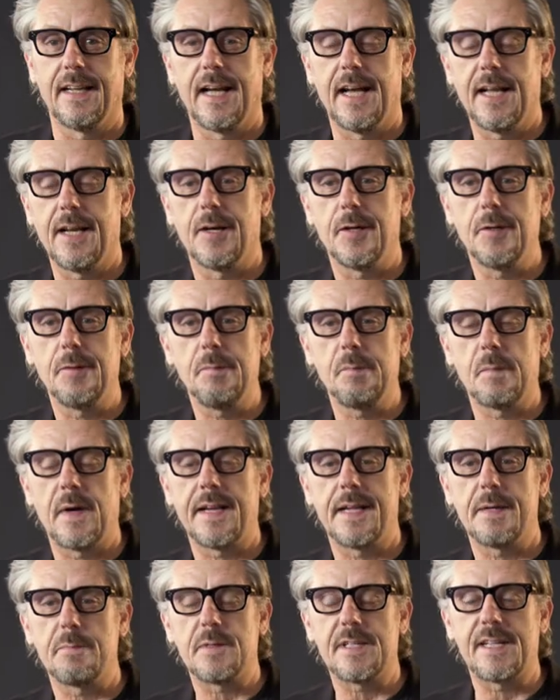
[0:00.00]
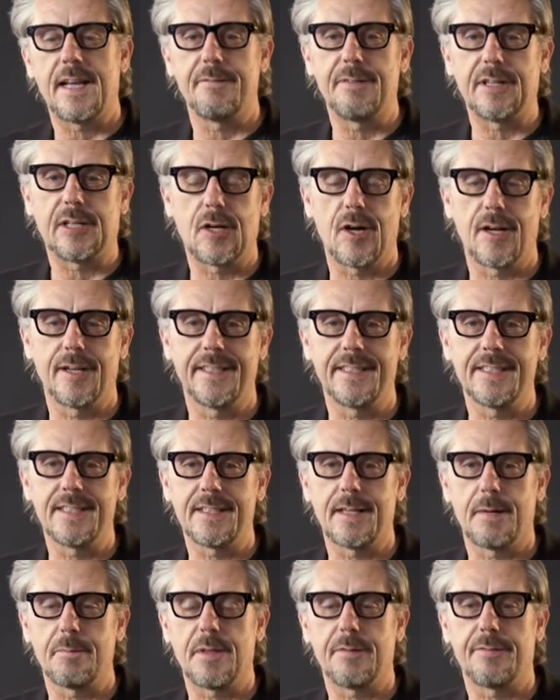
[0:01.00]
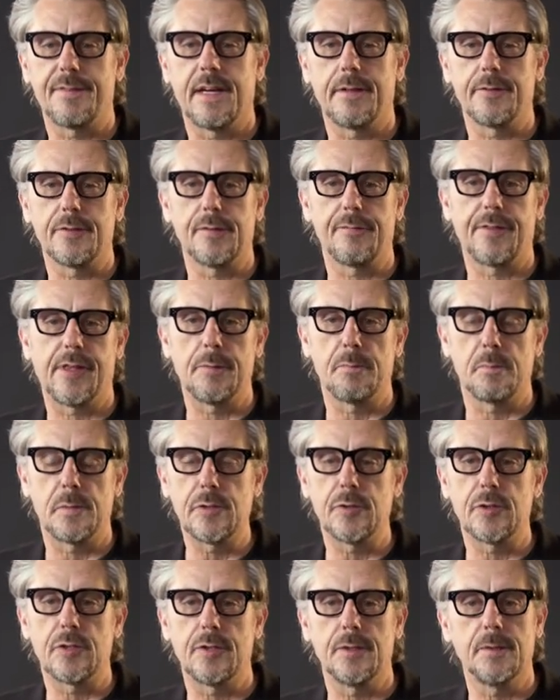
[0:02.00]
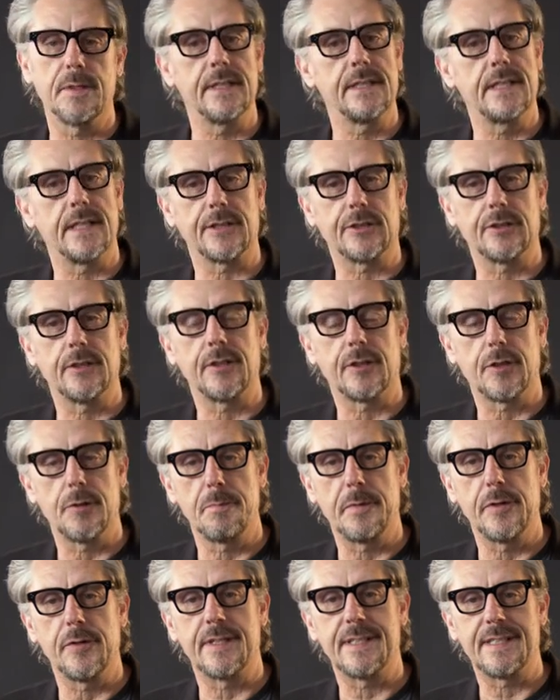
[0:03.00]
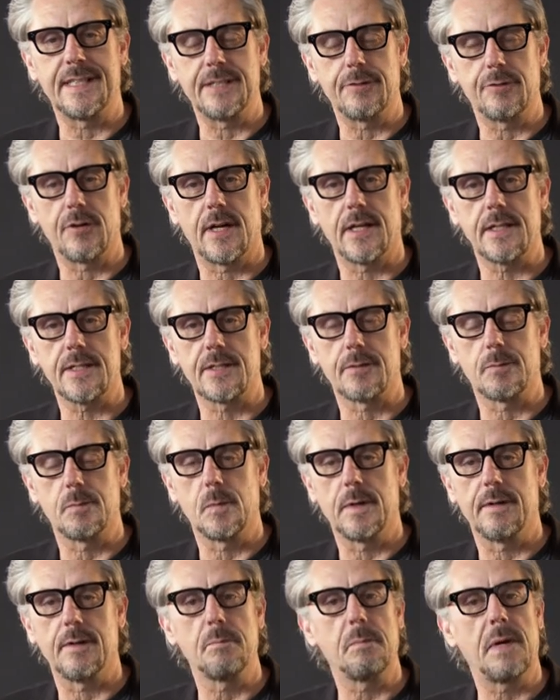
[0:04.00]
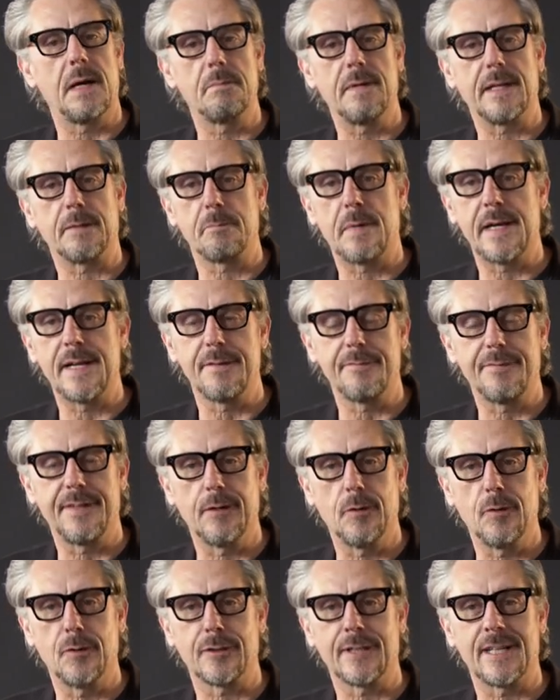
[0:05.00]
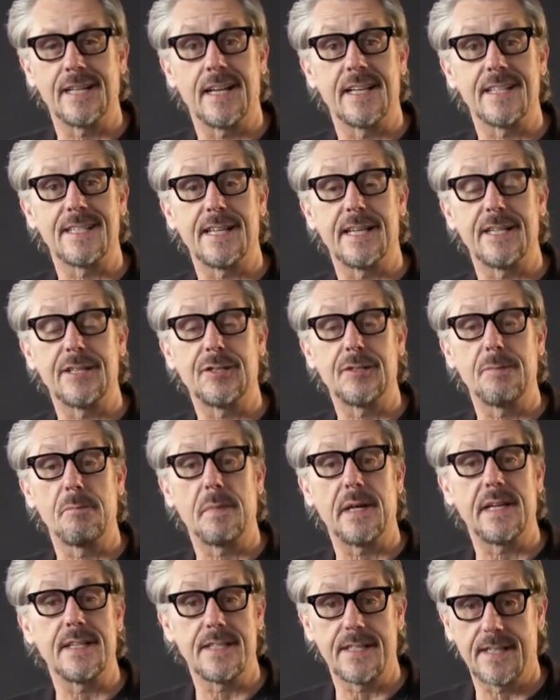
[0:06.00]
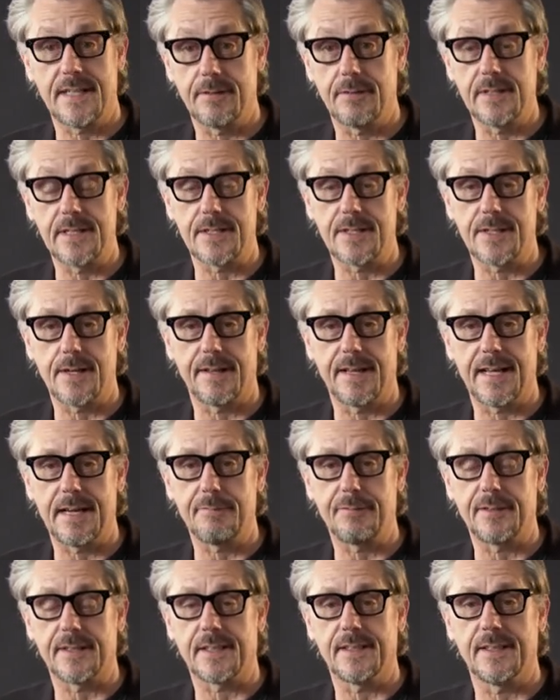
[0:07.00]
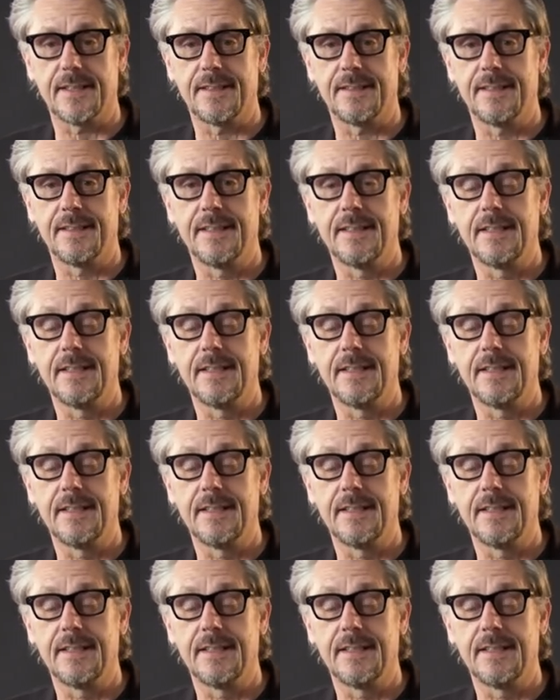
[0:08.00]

Hello, my name is David Collins. I'm the founder of the Ubuntu Addiction Community Trust. We're a public benefit organization based here in South Africa.